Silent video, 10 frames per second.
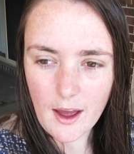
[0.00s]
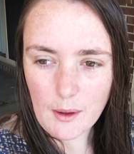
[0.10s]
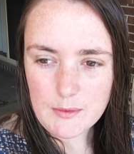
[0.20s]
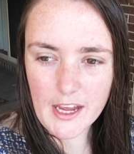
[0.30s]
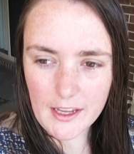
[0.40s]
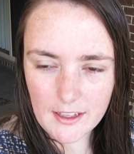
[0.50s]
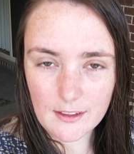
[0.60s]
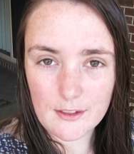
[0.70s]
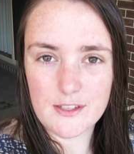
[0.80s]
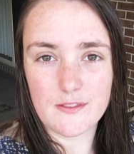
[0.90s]
I'm taking
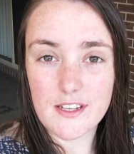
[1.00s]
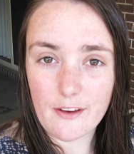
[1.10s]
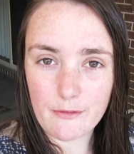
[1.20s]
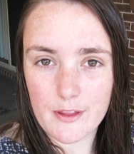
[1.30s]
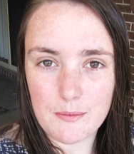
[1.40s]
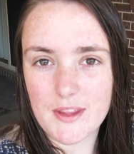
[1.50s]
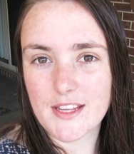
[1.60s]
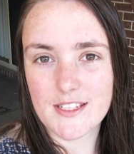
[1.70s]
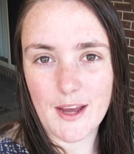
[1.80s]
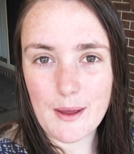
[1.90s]
lots of stuff with me
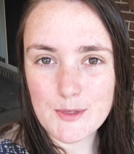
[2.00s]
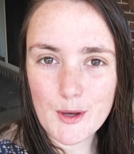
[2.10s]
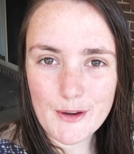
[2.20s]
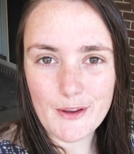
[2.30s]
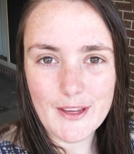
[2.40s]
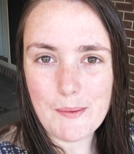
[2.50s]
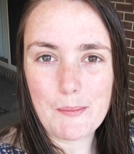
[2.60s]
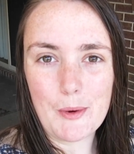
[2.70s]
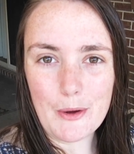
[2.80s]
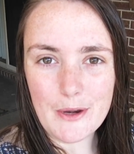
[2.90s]
this time so I don't get
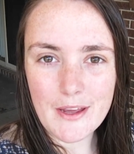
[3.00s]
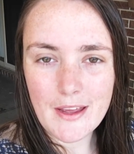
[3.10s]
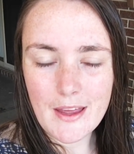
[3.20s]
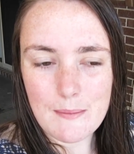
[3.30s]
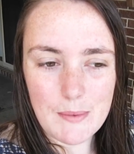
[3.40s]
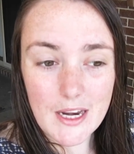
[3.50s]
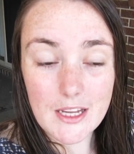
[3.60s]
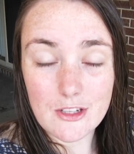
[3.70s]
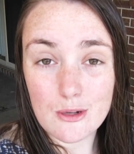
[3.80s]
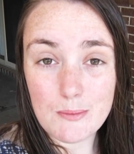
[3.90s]
bored. But
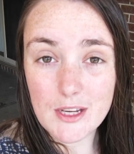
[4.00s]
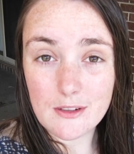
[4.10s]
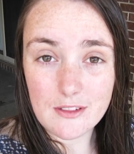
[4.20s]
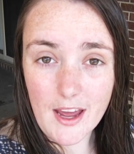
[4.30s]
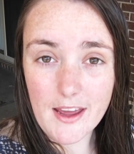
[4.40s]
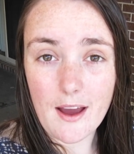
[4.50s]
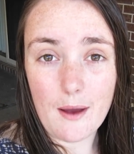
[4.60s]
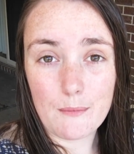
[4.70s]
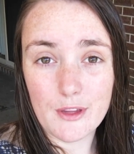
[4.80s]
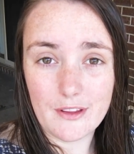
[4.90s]
it should be a good day.
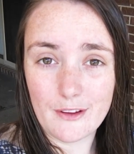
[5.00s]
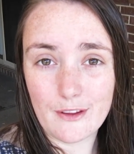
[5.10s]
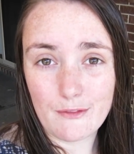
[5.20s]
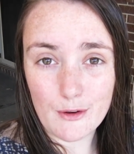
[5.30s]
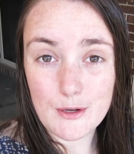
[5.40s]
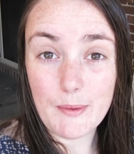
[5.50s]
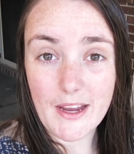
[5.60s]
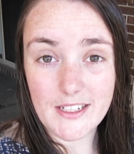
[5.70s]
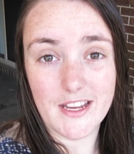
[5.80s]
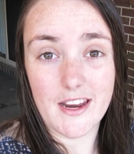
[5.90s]
I'm really looking forward to
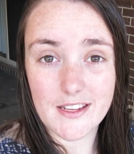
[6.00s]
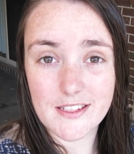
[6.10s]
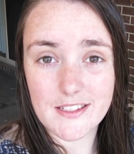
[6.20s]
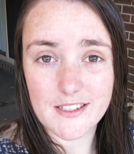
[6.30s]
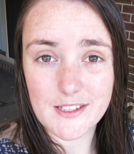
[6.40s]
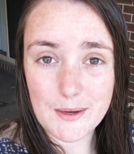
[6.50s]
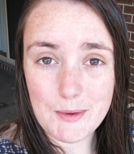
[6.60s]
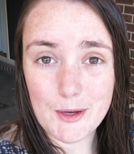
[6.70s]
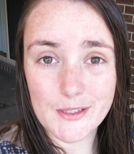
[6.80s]
playing tennis. It's going to be